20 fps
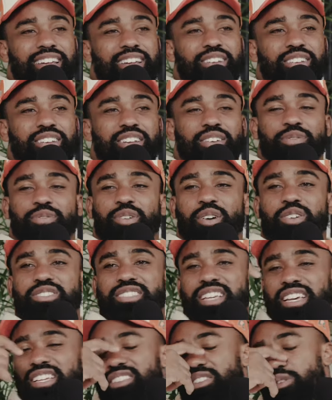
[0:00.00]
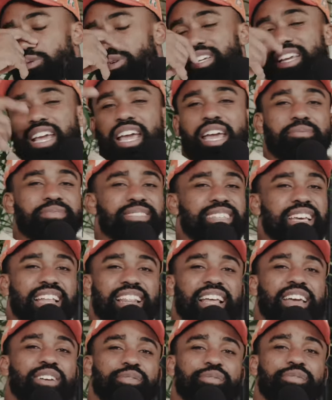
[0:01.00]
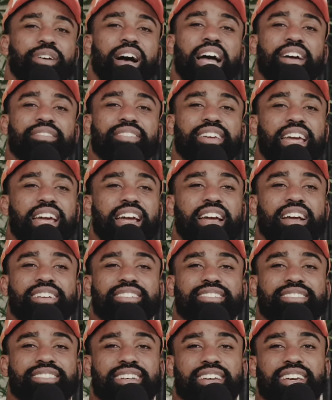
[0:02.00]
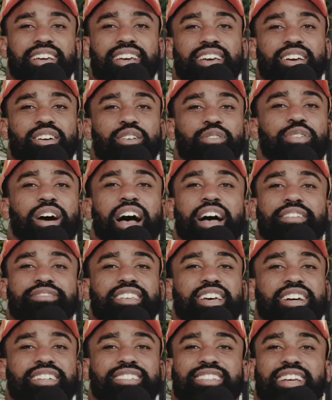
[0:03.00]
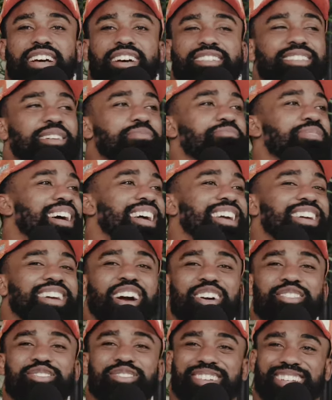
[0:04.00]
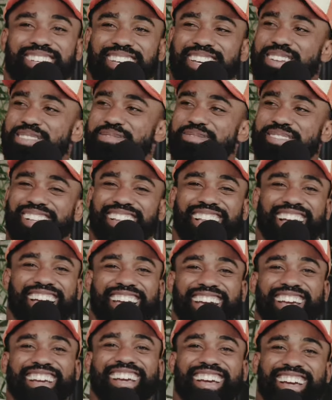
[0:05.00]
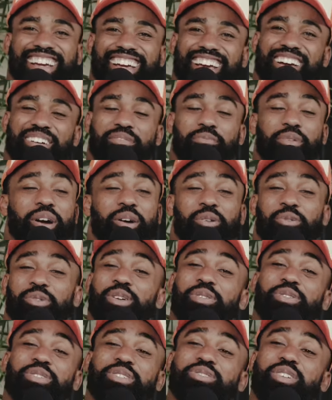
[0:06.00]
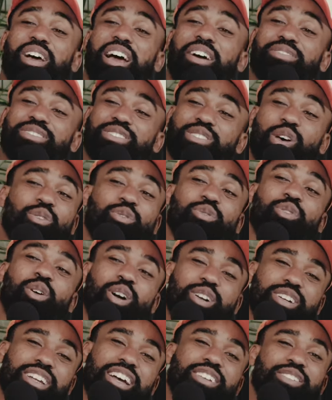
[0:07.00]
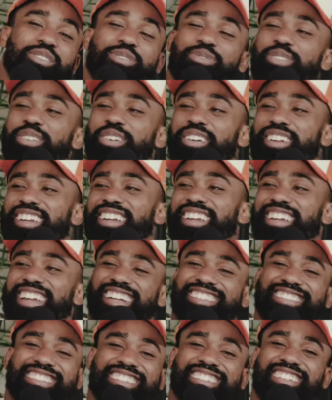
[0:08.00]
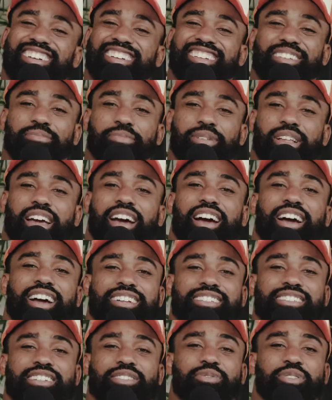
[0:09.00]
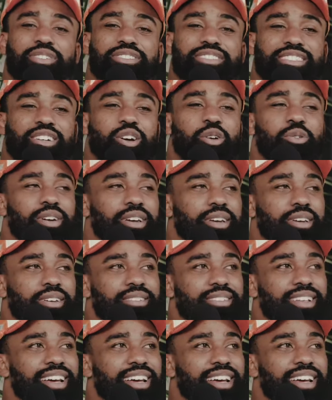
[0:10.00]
in the first like three games, he had like five carries, Dude. five touchdowns. I'm like, yeah, are you kidding no, me? Like, bro, was. we would drive so far down the field, and the next thing you know, they'd be like, all right, Jeff Wilson, go in. I'm